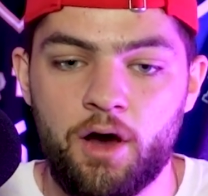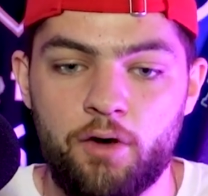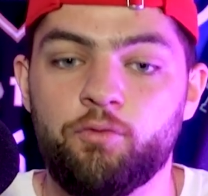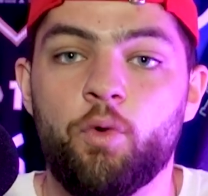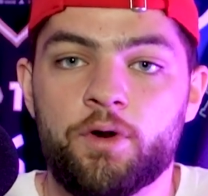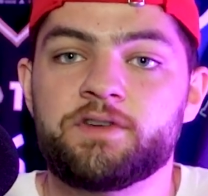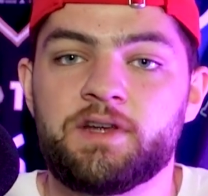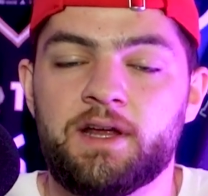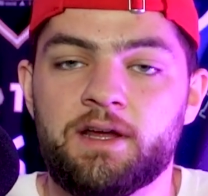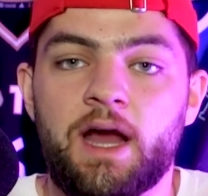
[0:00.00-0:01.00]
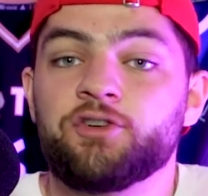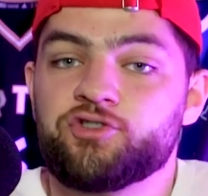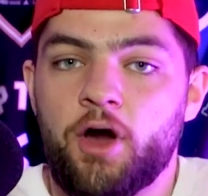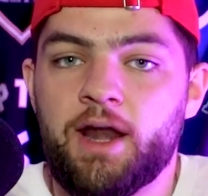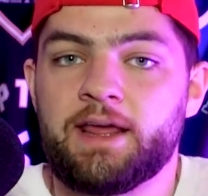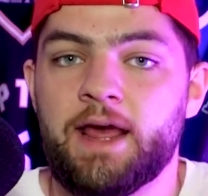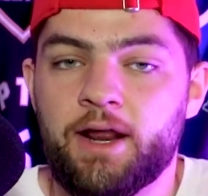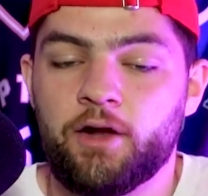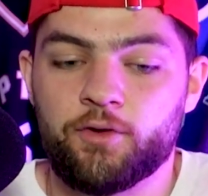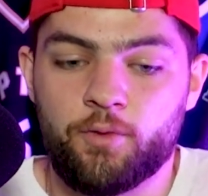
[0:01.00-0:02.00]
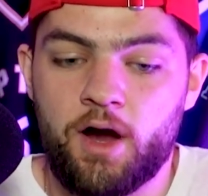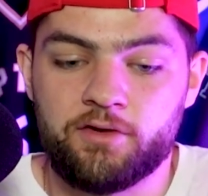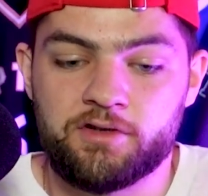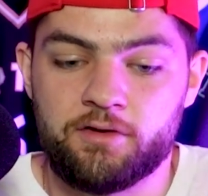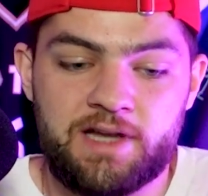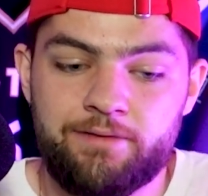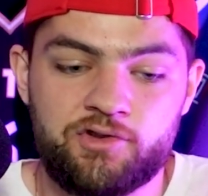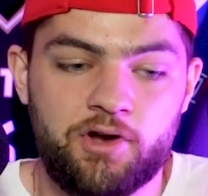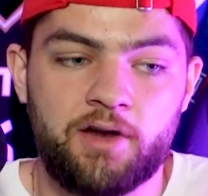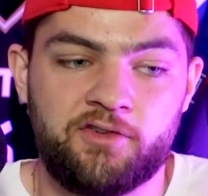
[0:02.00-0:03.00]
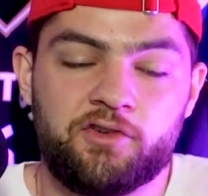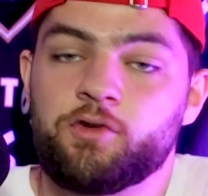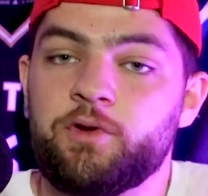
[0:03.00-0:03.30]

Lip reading: of warranting a shot at getting on the roster. David Johnson, just because